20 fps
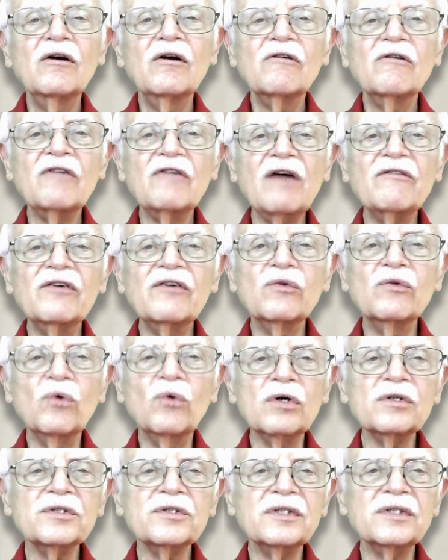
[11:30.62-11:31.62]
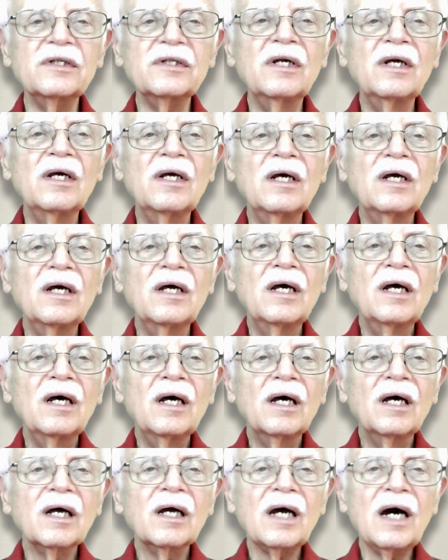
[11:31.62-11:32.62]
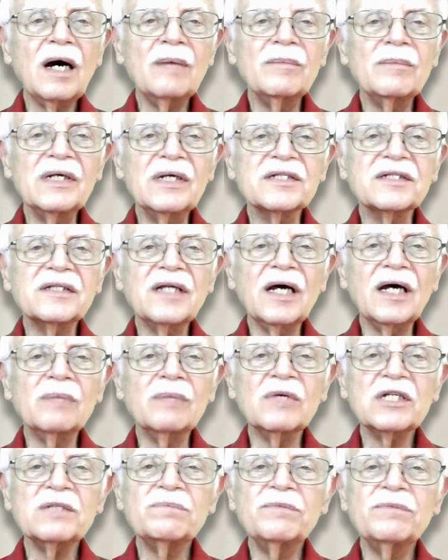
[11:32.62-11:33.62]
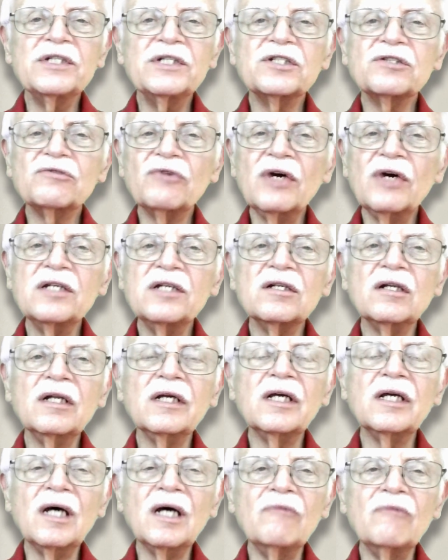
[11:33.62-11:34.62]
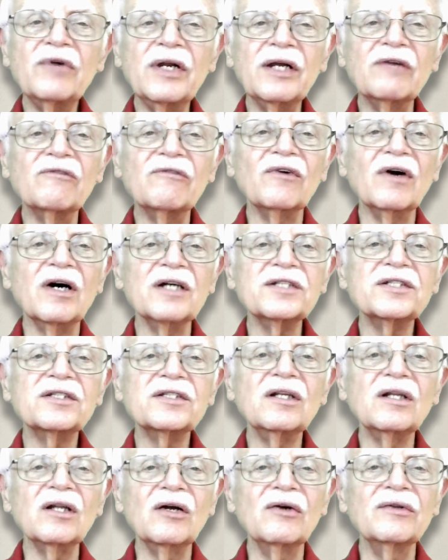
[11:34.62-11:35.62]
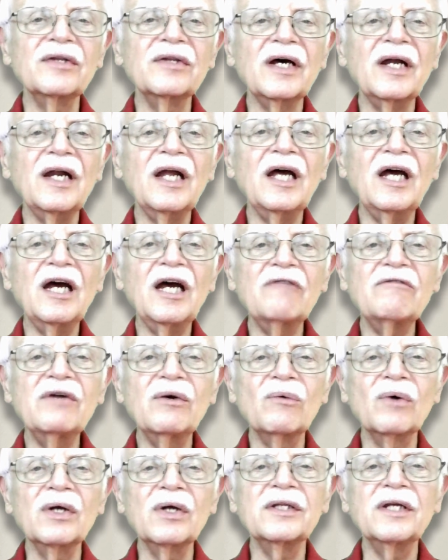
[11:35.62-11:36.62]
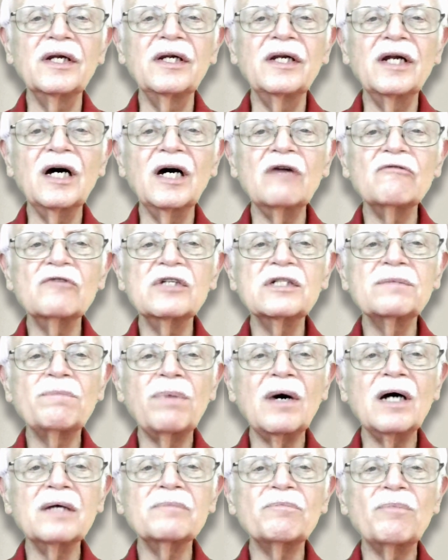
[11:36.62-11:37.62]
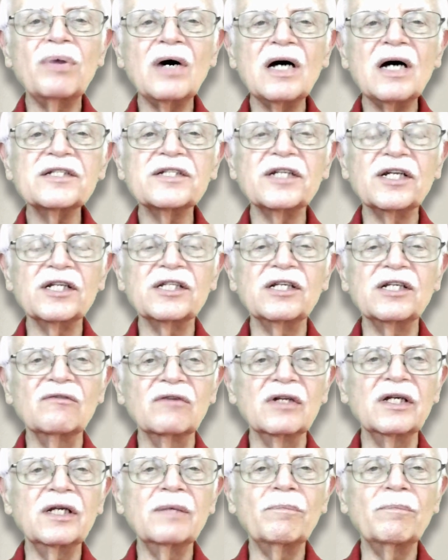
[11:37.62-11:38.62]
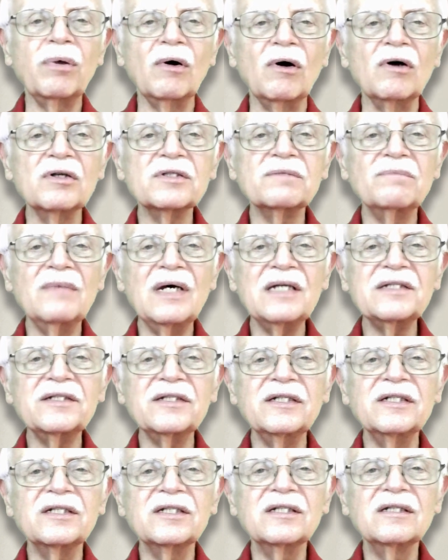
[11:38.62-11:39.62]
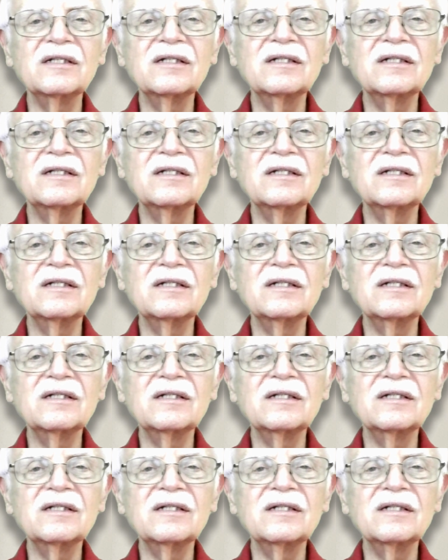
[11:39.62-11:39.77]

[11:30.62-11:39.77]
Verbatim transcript: Reverend Wilson comments that it must be strangely comforting for us to learn that everyone did not respond positively to Paul's message.